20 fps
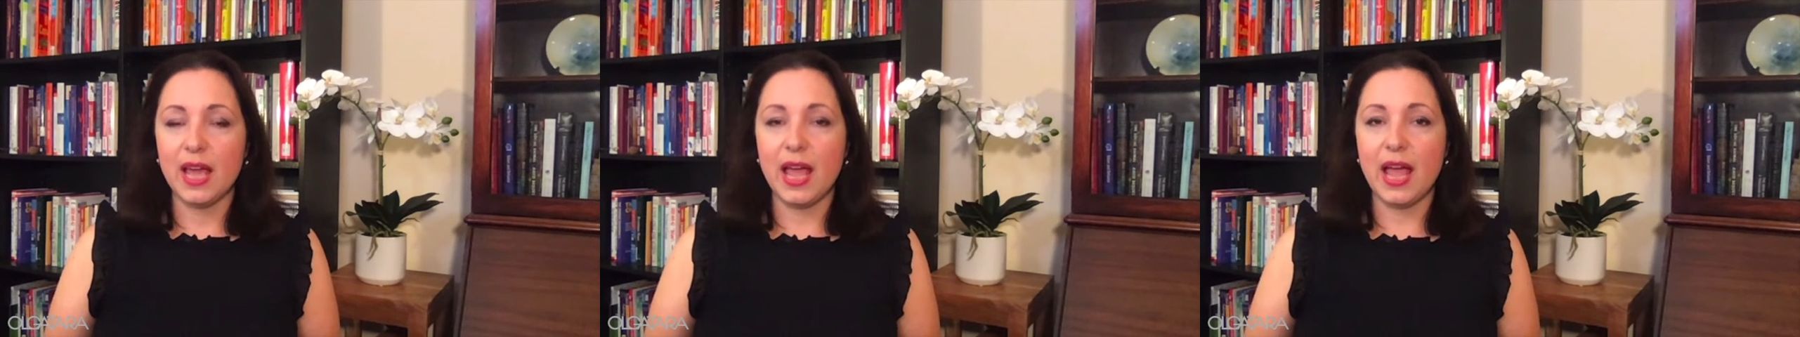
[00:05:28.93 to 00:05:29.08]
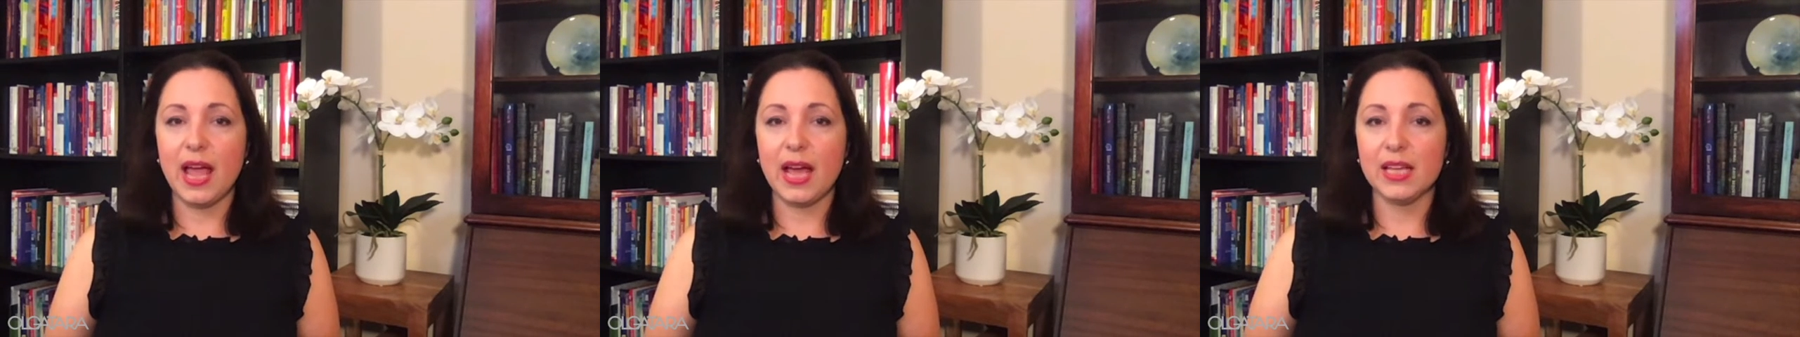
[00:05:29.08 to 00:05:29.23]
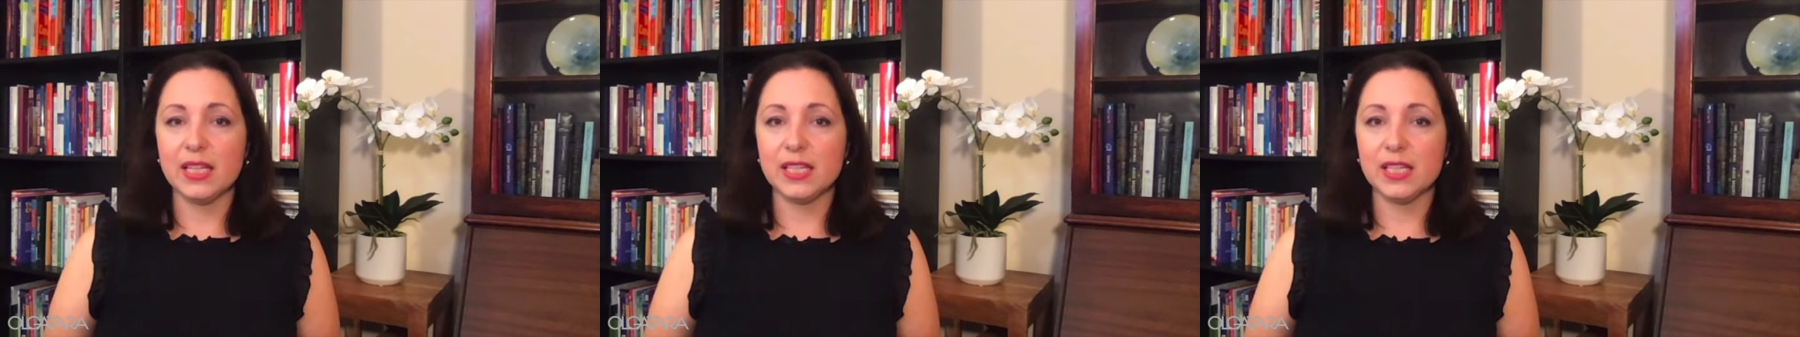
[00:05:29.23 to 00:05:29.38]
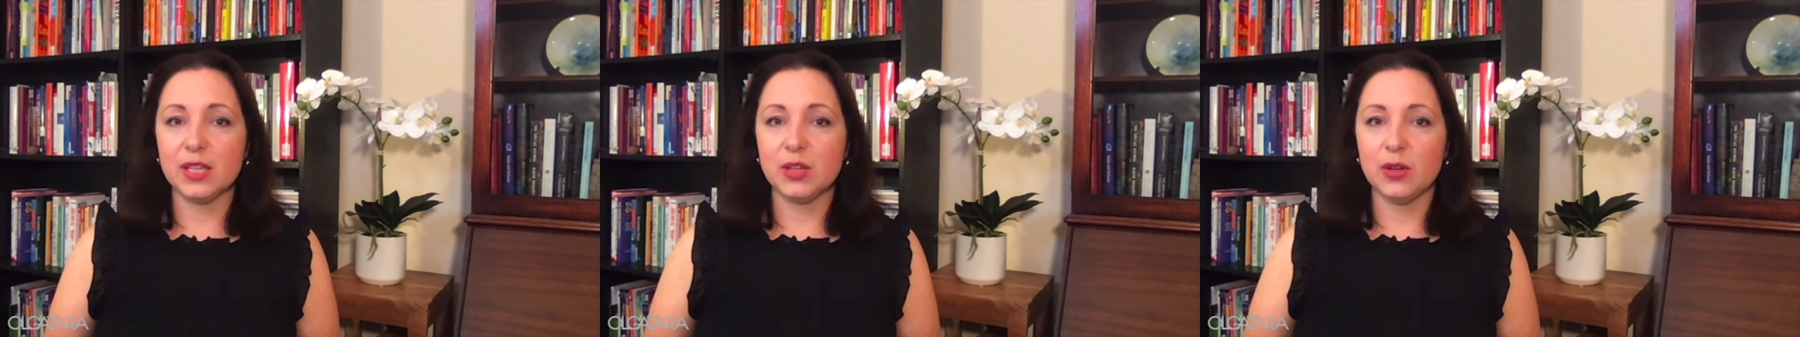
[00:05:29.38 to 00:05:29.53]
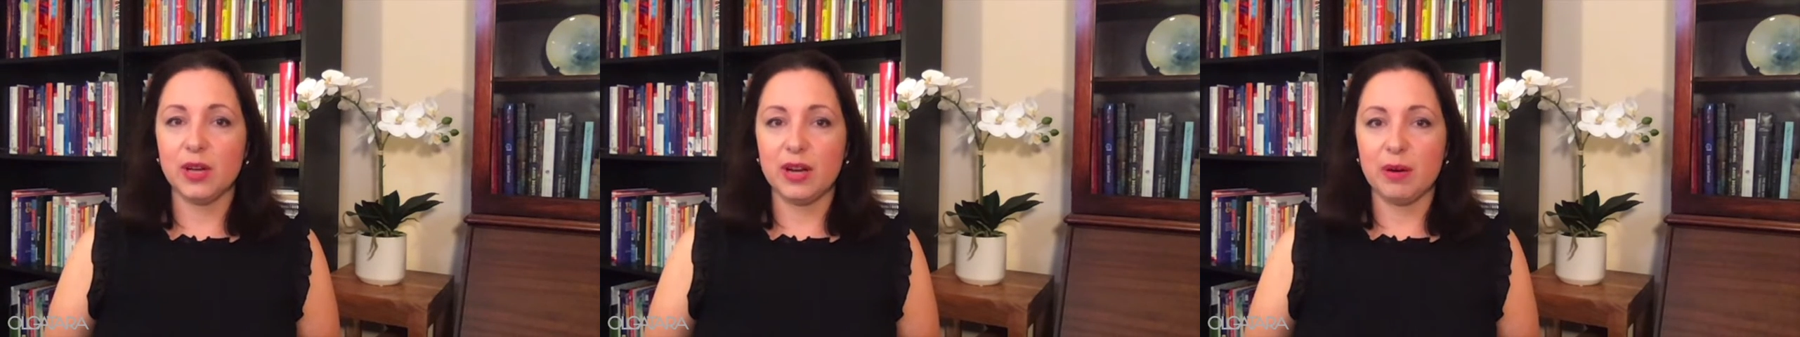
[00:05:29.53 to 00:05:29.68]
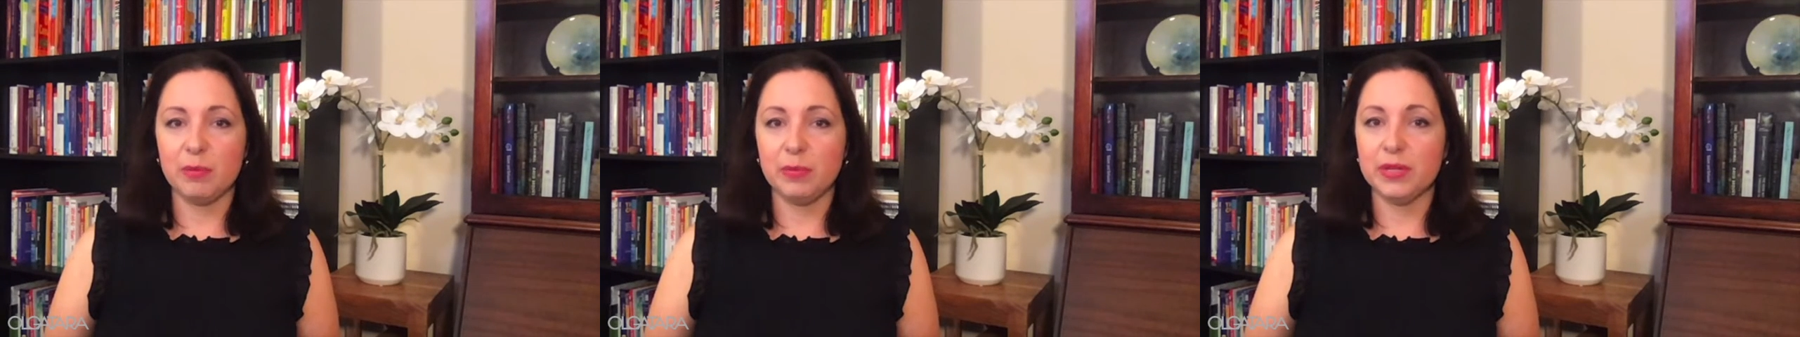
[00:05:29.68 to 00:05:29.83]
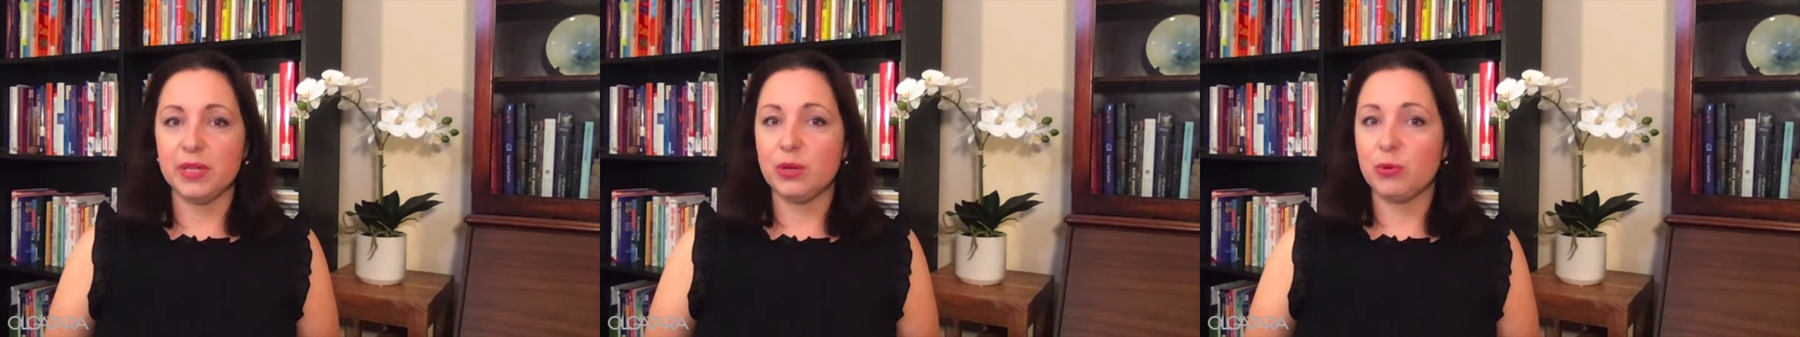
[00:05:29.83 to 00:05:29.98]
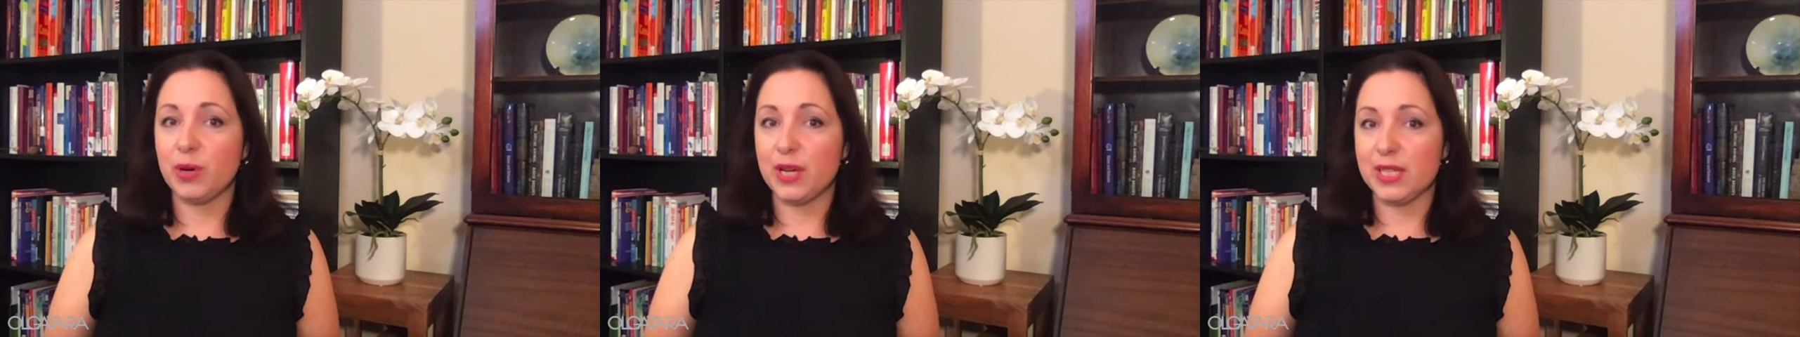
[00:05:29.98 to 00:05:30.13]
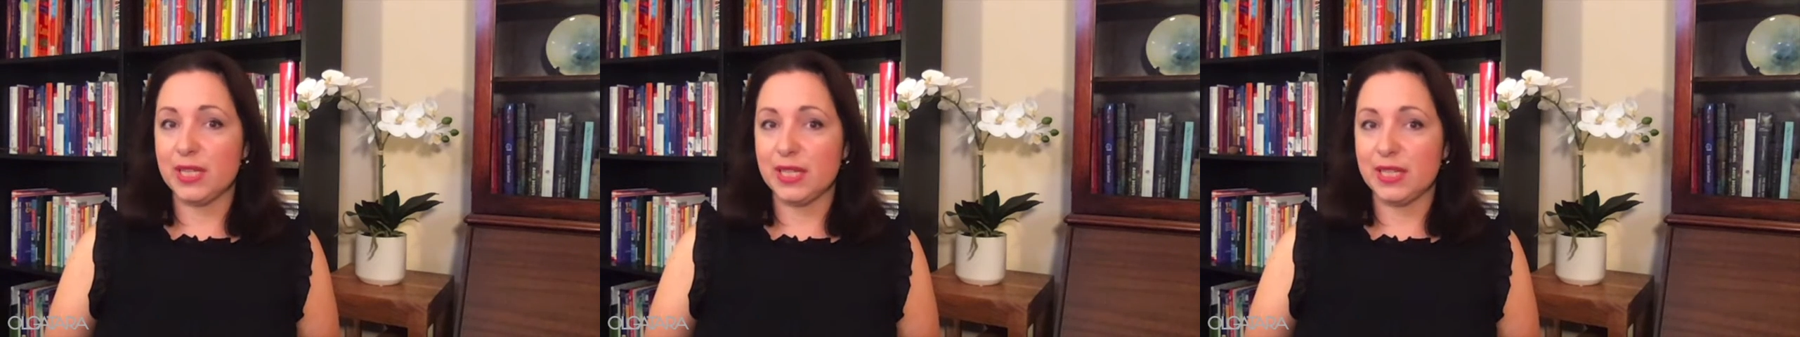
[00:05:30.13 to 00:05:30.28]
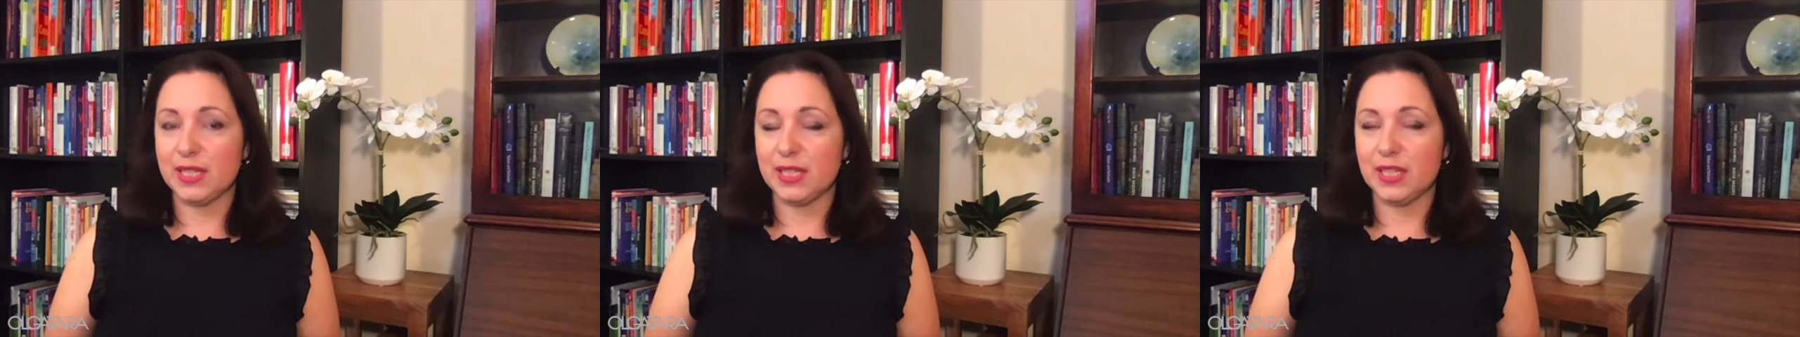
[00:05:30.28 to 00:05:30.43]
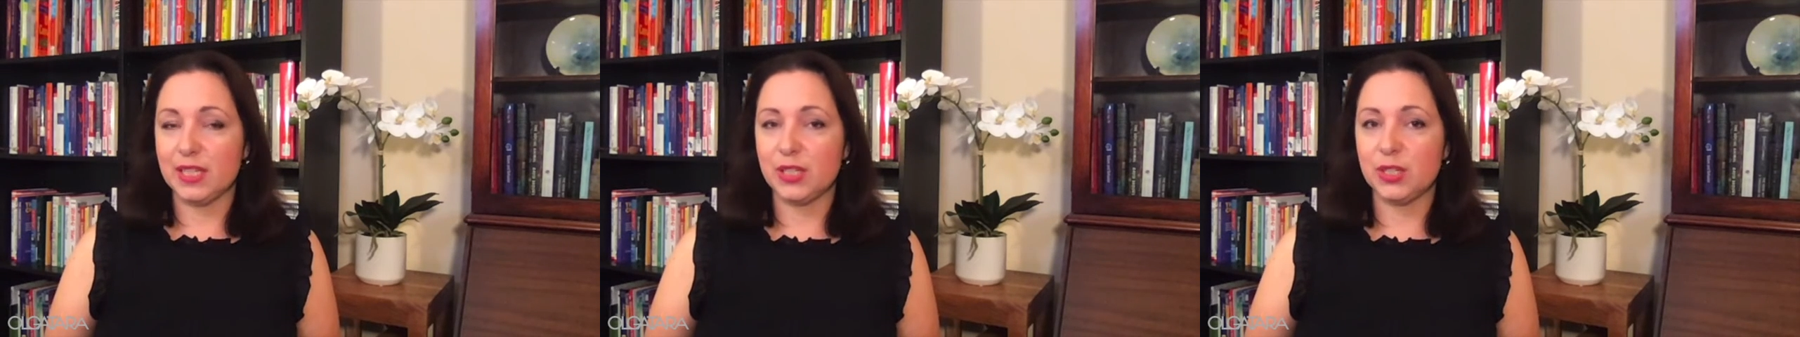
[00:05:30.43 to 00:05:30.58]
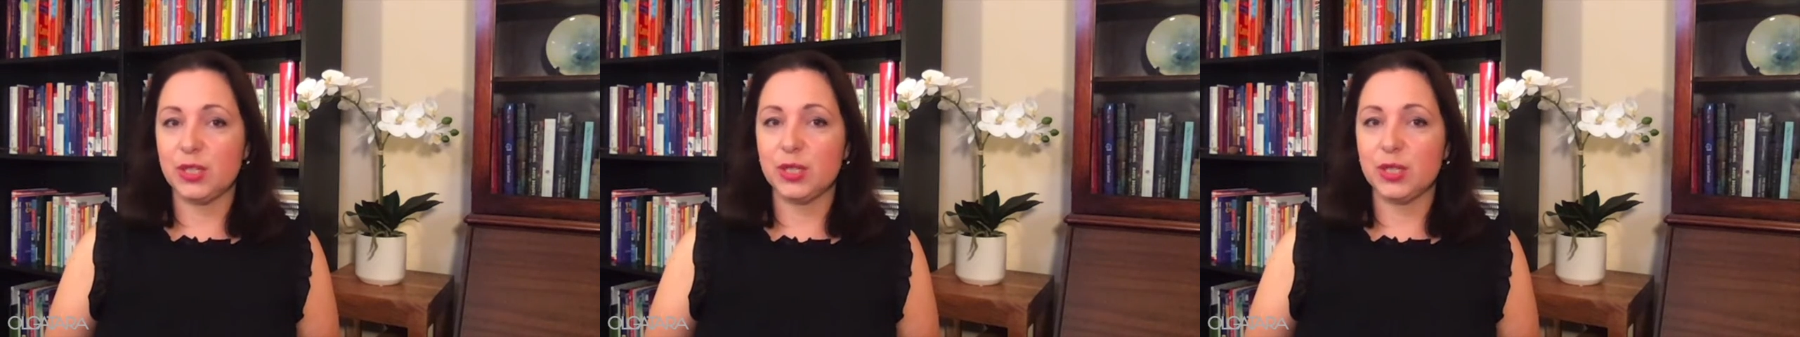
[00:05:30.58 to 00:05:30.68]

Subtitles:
ask your company residents